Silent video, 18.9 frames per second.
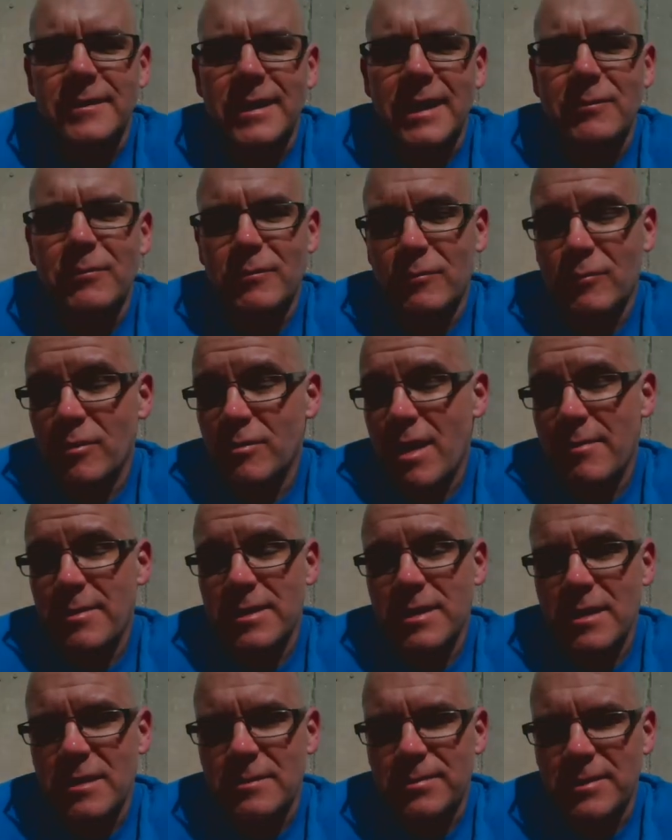And we're
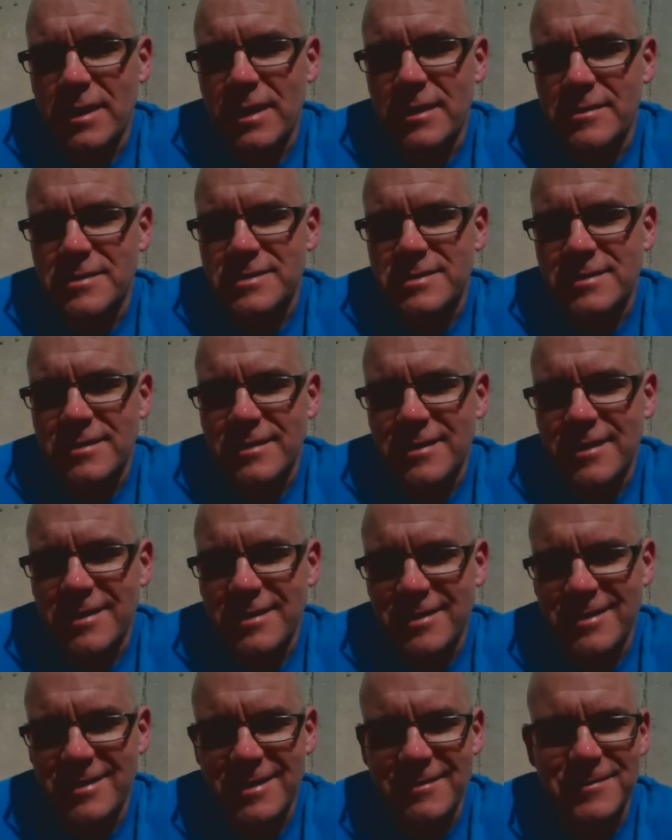robbing the other players
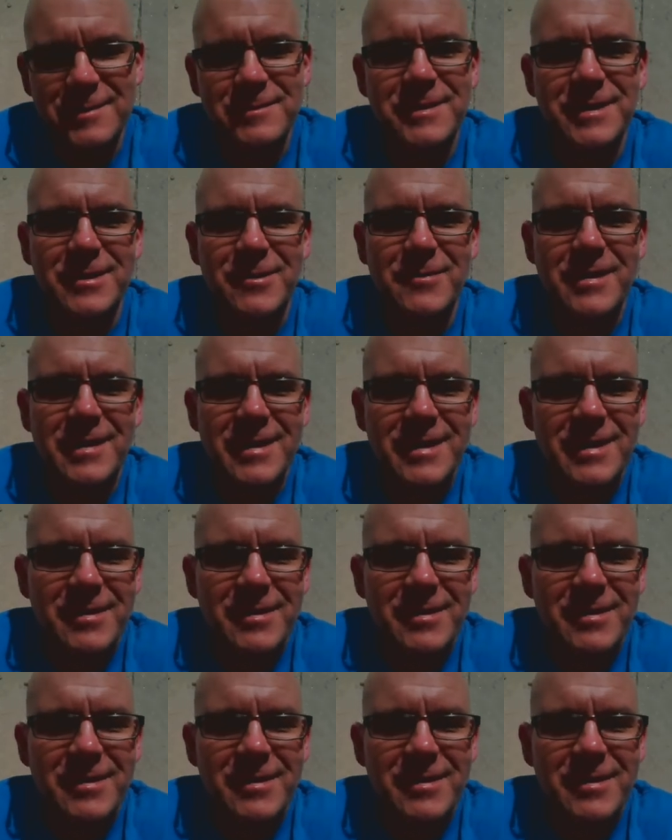of, you know,